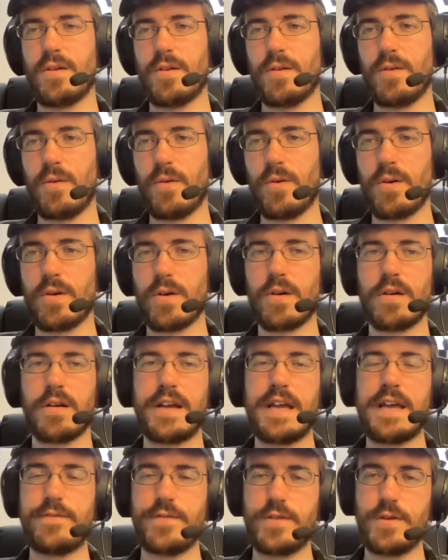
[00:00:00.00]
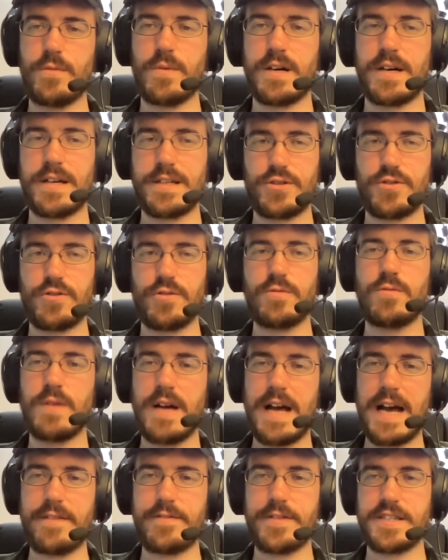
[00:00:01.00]
Or if you want to
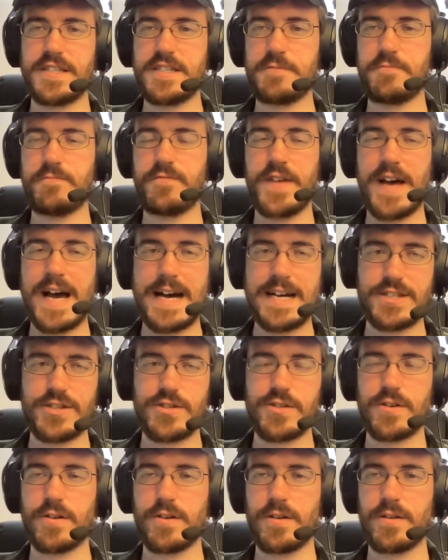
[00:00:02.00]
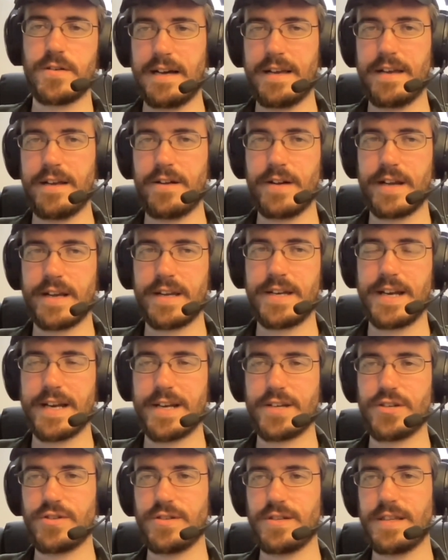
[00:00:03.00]
have a faster internet
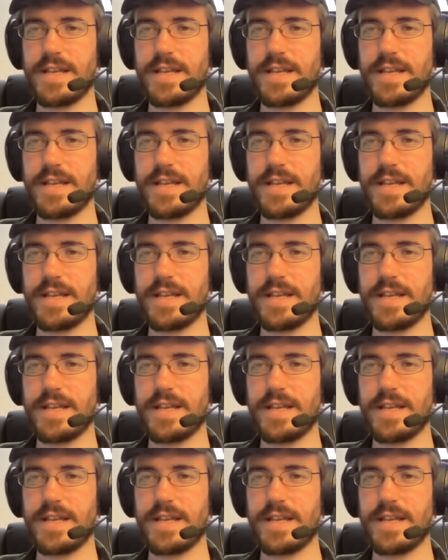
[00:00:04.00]
connection,